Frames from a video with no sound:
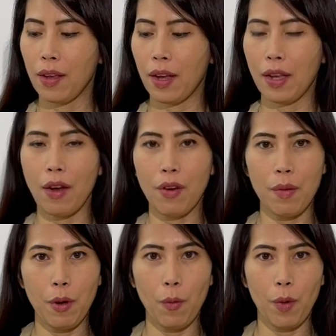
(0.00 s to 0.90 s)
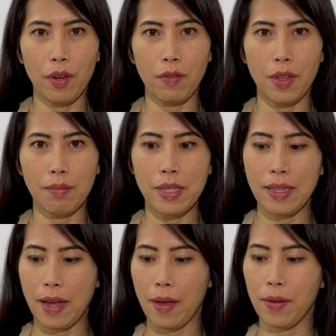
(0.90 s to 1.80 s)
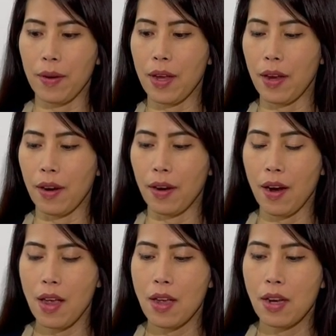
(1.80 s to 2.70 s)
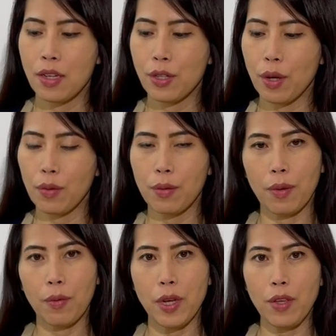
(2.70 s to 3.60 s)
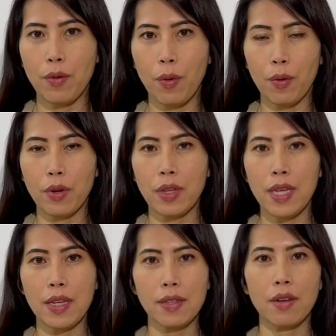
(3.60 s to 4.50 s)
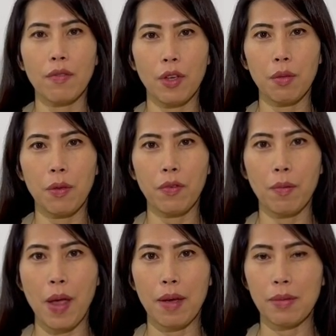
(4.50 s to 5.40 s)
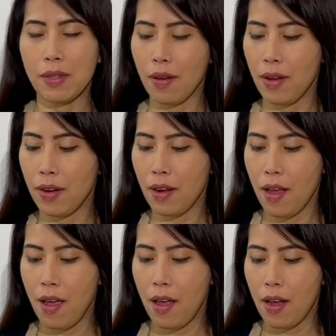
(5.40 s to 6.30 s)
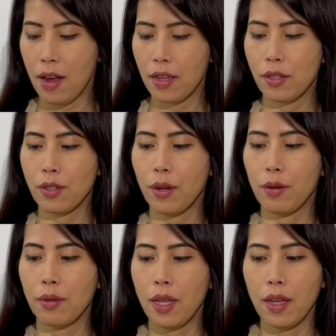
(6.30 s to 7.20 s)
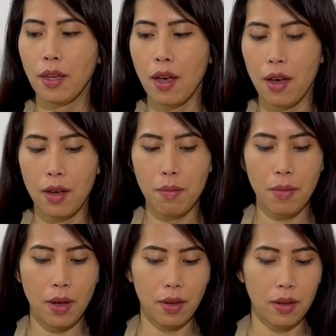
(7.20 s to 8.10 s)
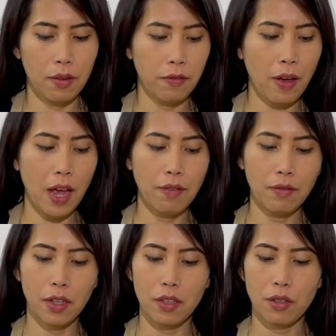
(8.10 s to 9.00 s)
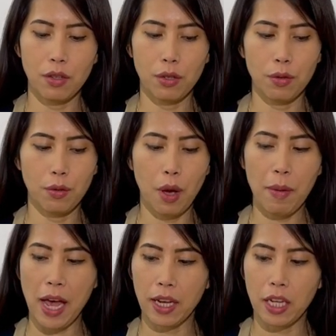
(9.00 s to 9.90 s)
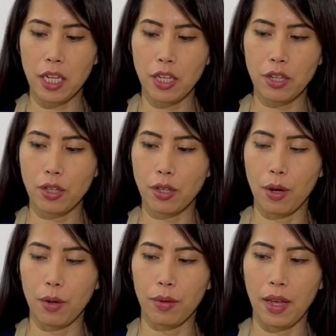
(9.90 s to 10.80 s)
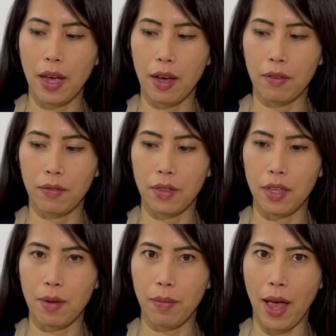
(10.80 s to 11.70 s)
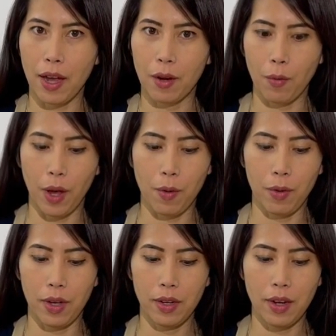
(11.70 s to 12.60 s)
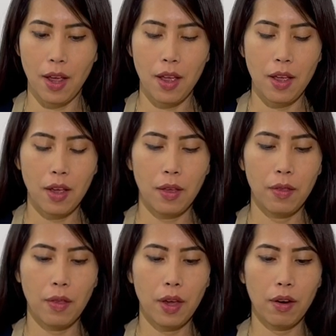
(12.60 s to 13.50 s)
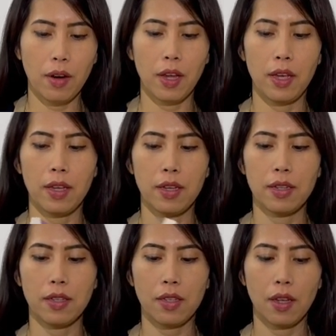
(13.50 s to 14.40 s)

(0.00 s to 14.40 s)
And I already put one of them together here. So when you order these, they're available from Amazon. And so they come 5 to a package. So they have the black and white one. There is